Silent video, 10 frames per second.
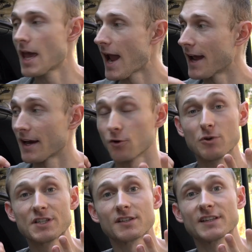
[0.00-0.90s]
and I
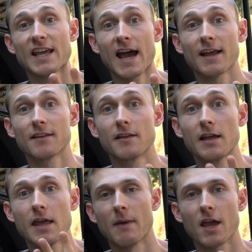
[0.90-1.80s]
recently added
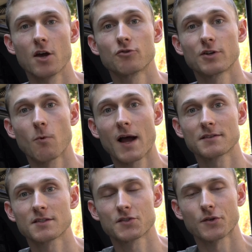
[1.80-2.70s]
my 100
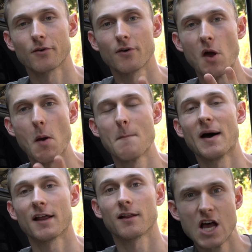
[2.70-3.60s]
watts solar
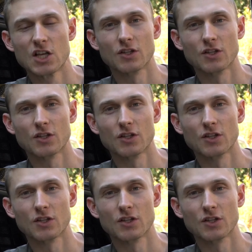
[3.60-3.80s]
panel.